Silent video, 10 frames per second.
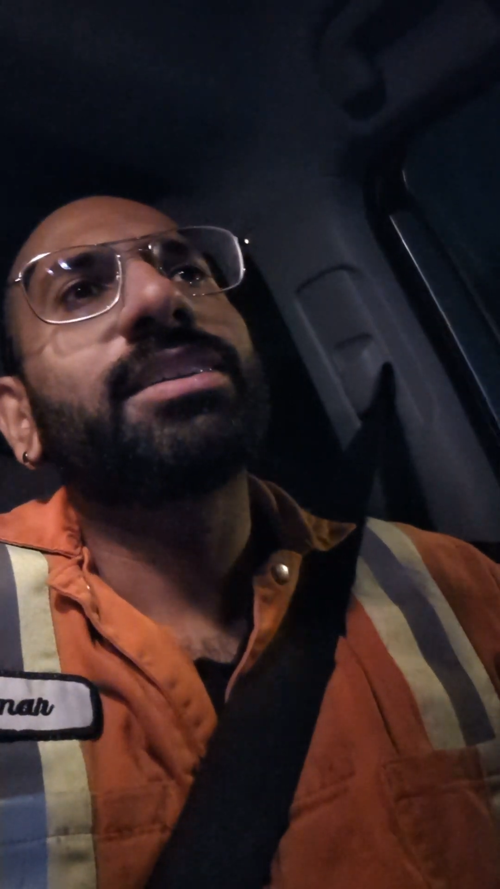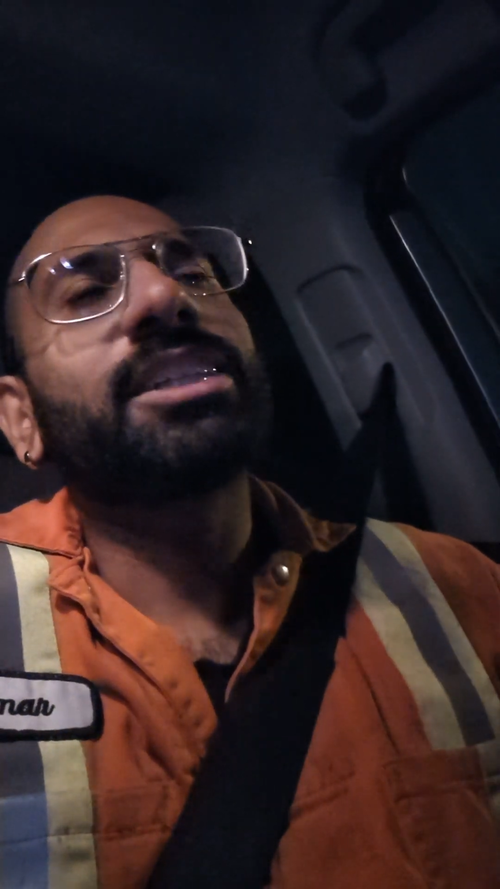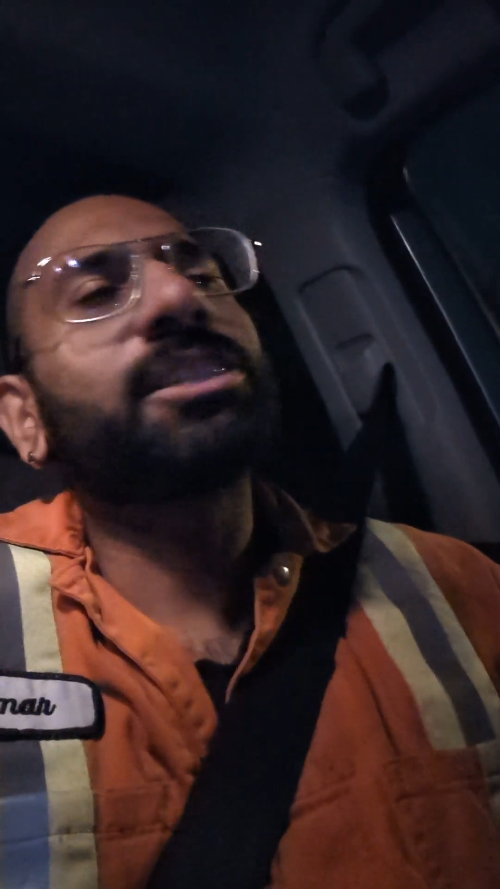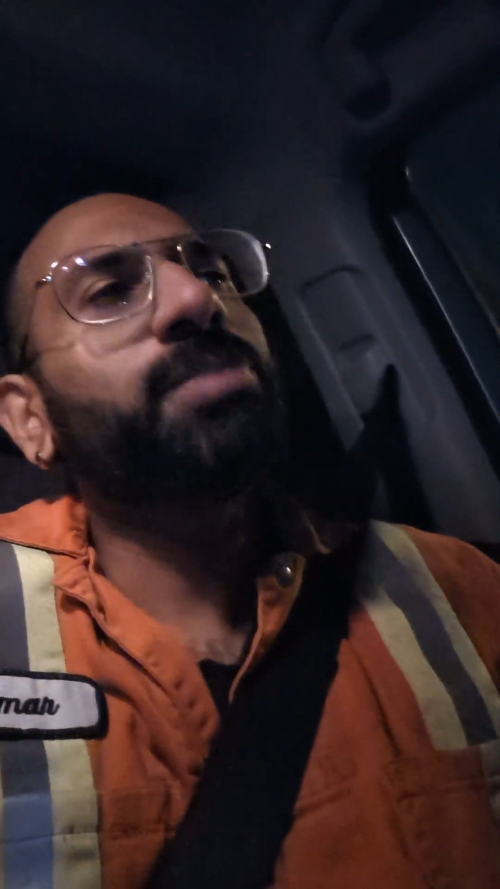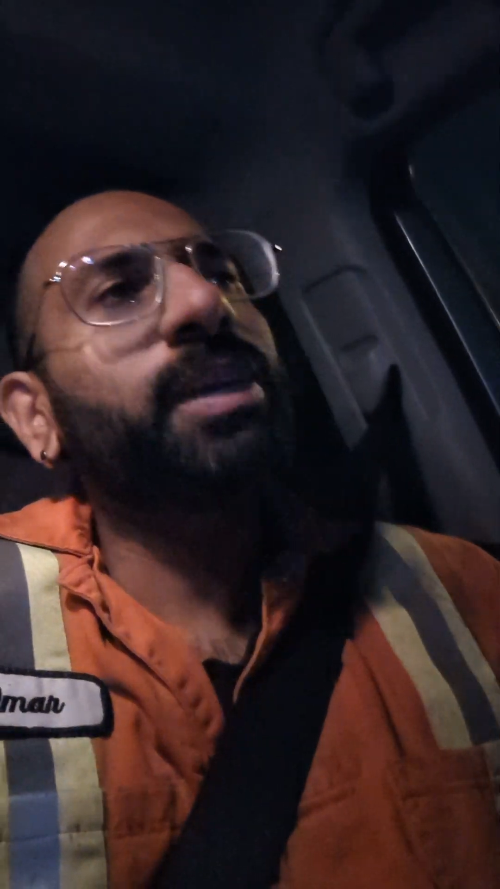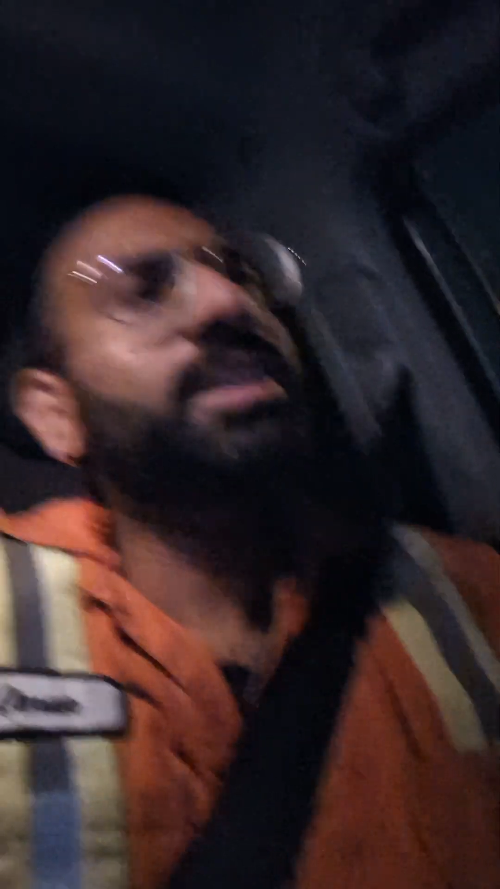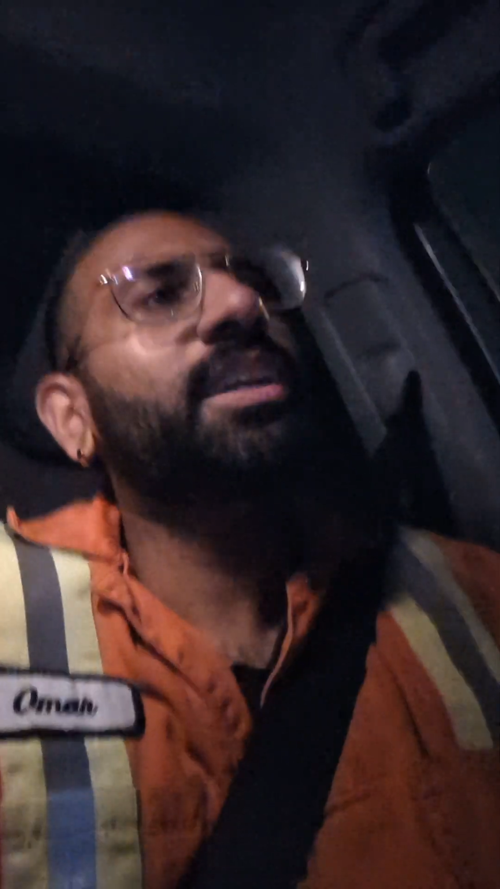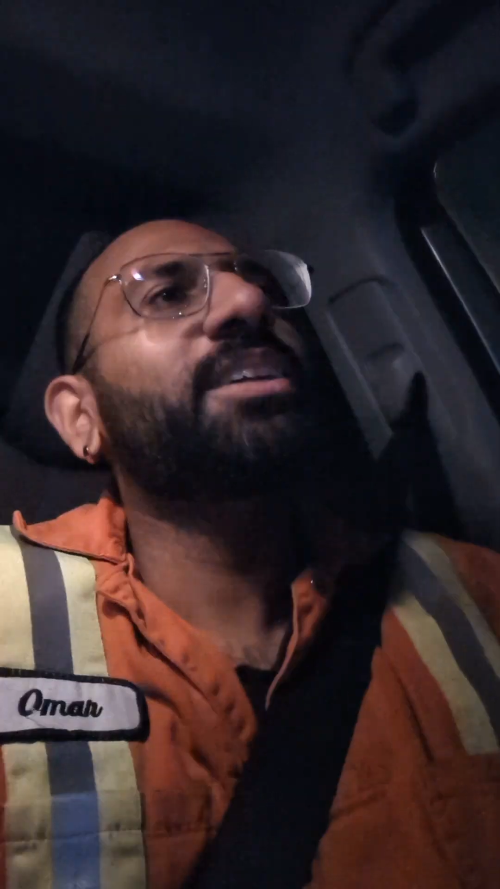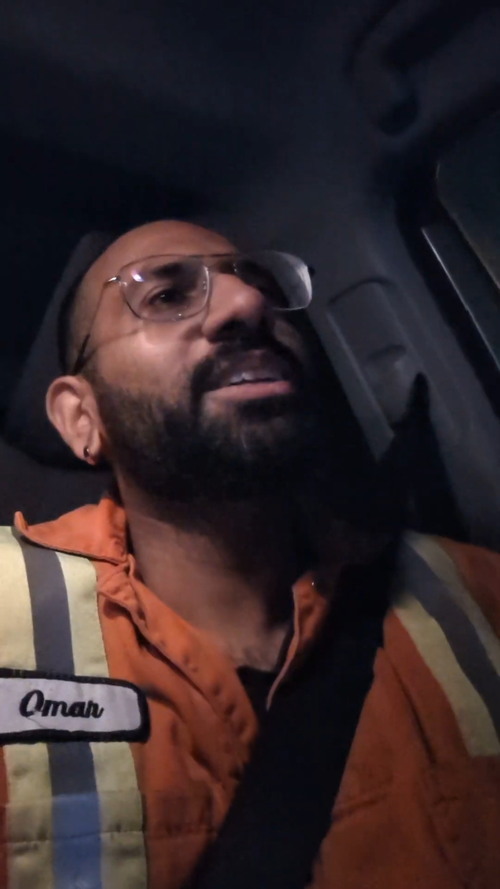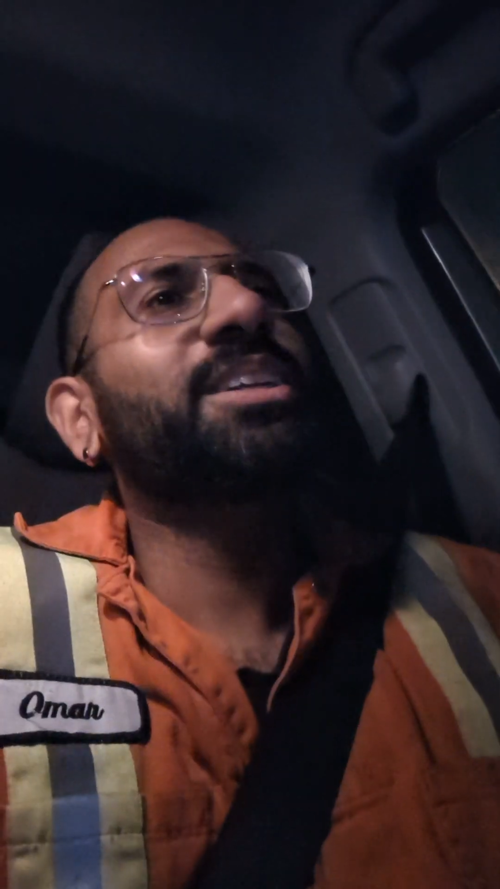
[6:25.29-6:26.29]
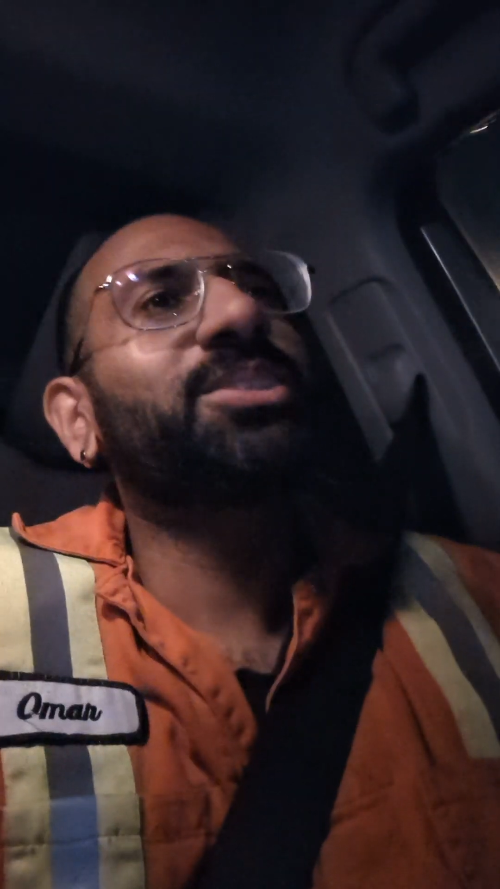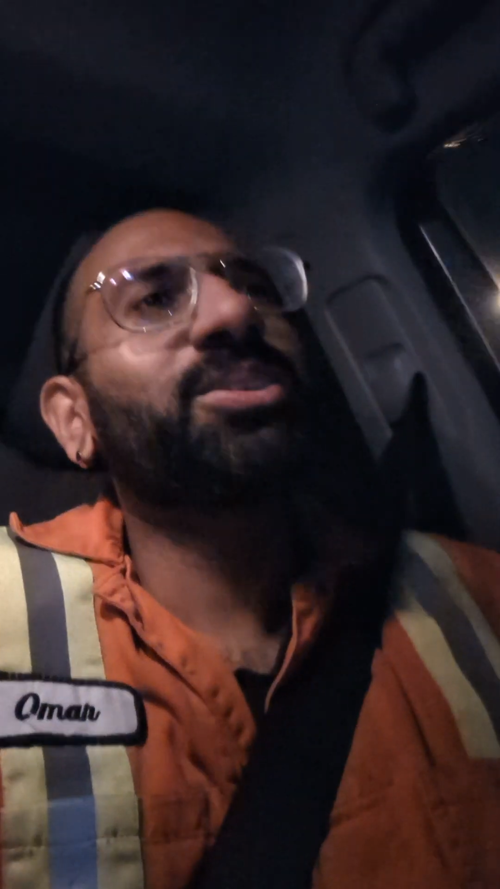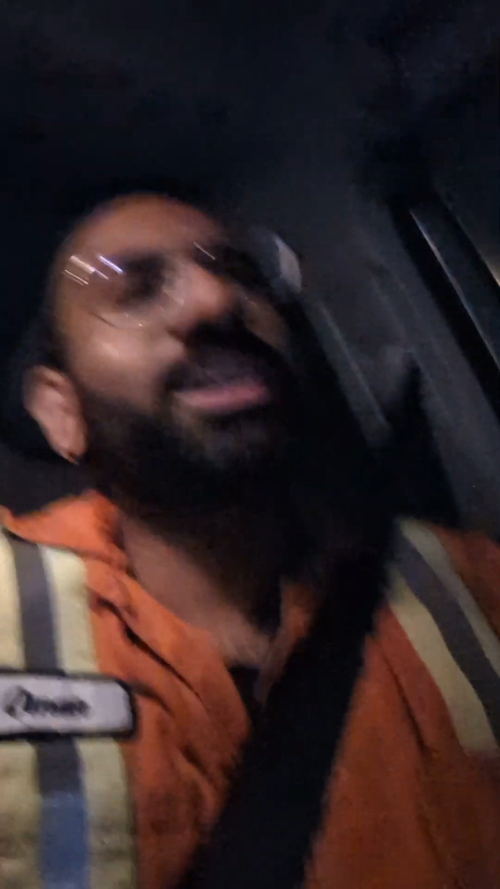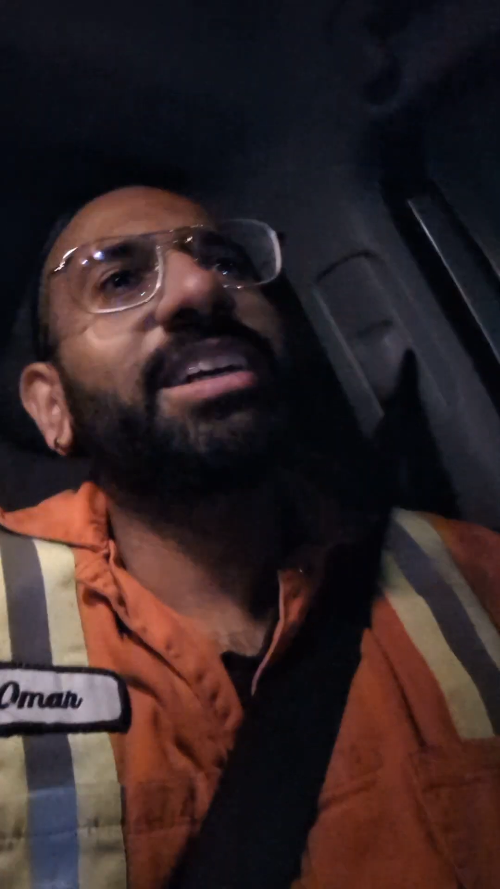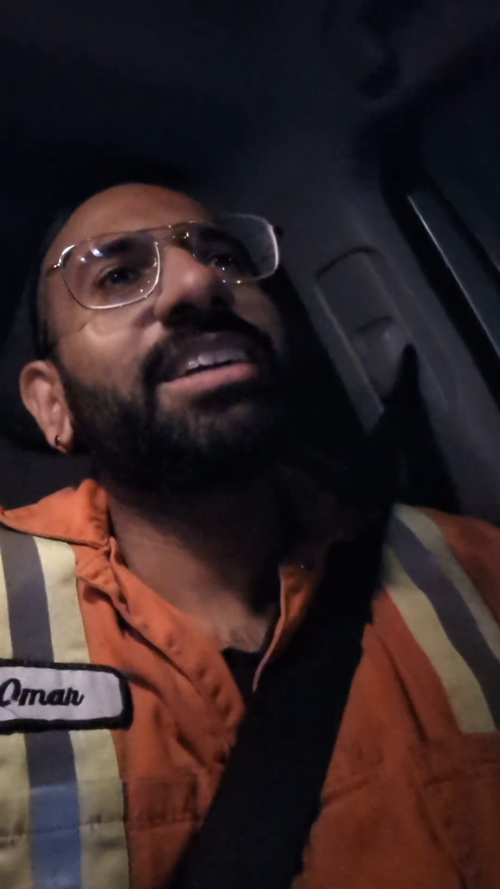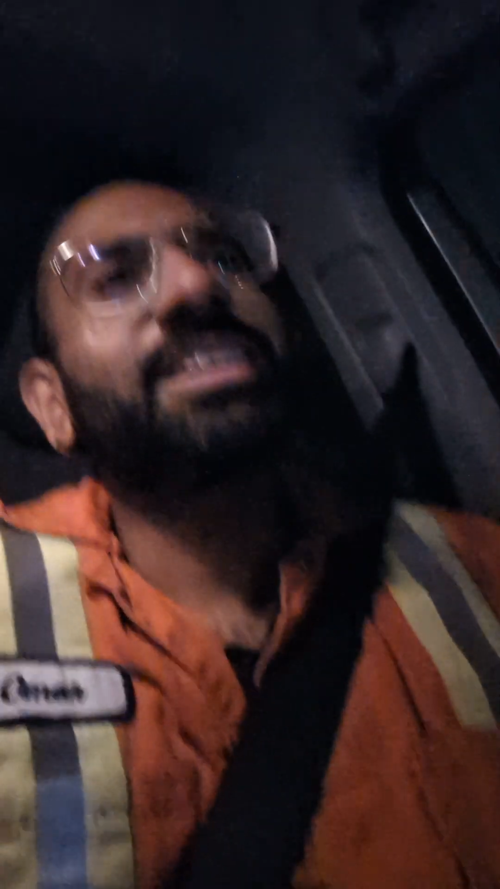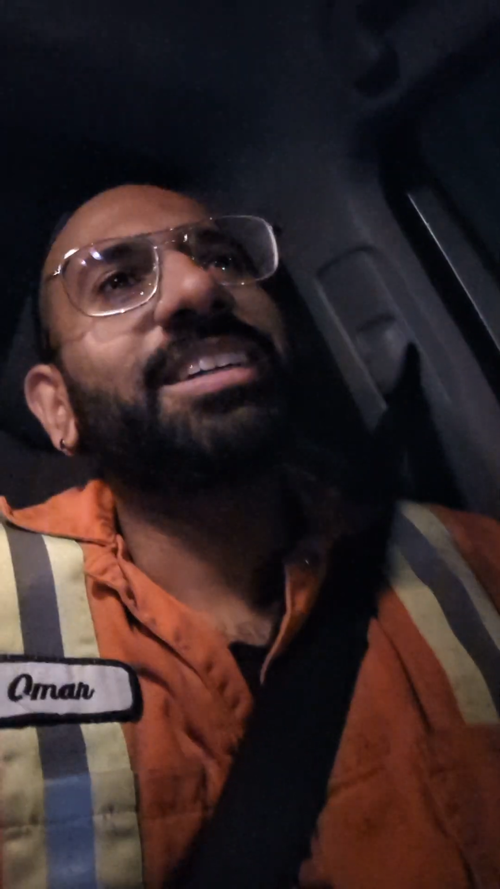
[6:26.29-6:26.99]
Just be there and enjoy.